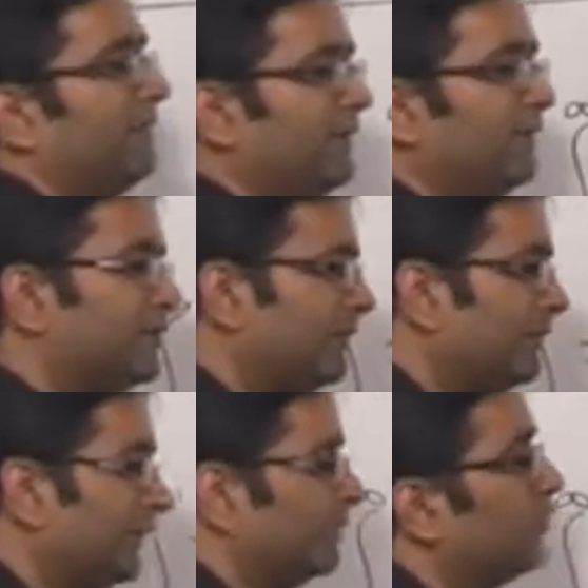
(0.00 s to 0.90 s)
is there, system
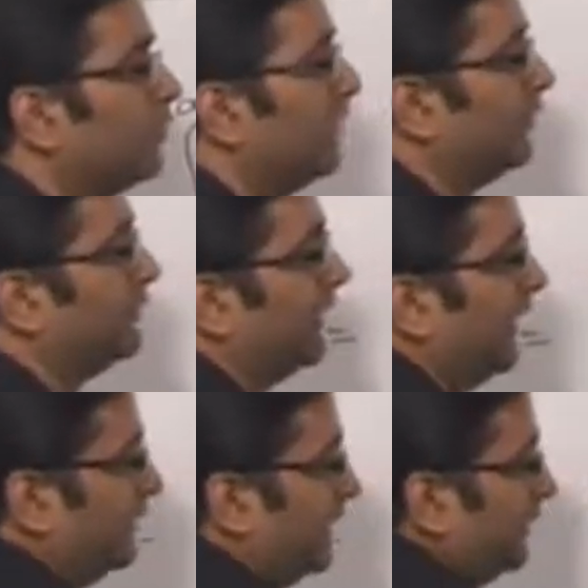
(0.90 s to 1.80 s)
will throw it out.
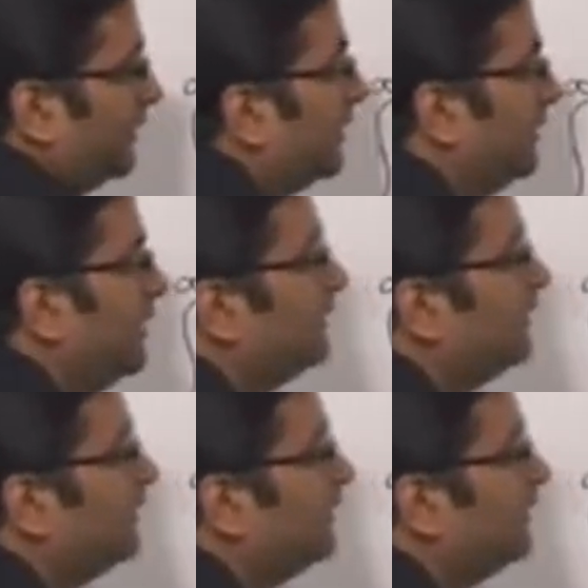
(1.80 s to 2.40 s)
And that is nothing but